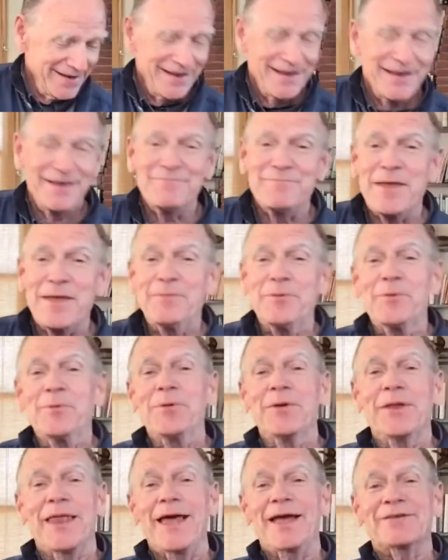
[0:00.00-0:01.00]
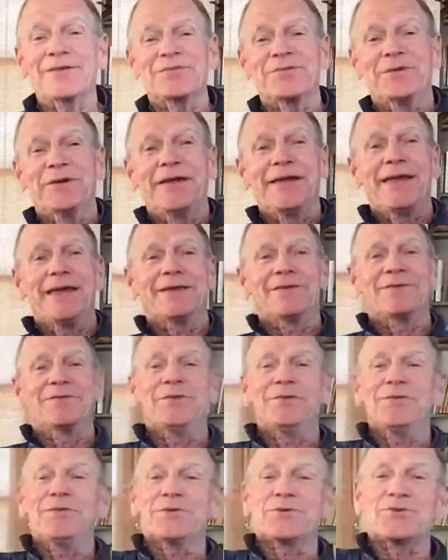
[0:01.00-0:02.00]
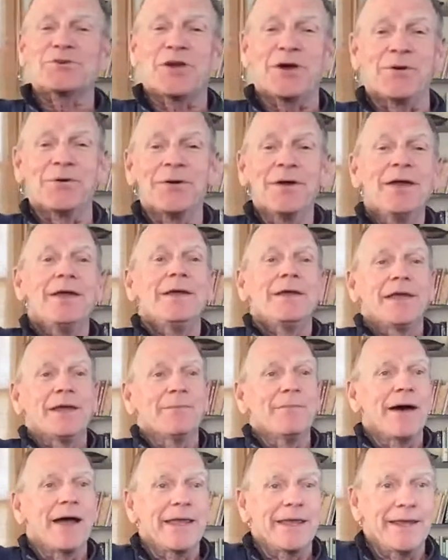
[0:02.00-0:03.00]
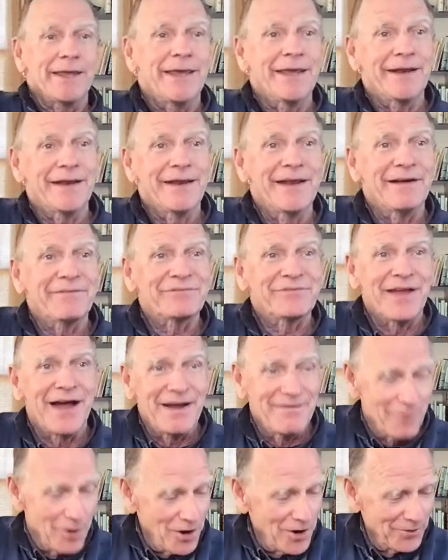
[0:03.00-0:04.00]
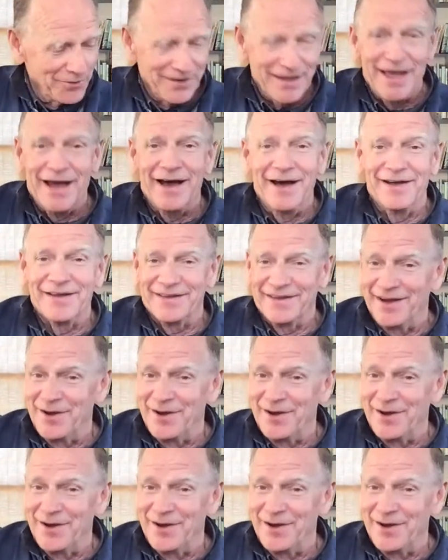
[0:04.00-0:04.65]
and maybe we'll actually get to the show. Am I in enough time? Oh, yeah.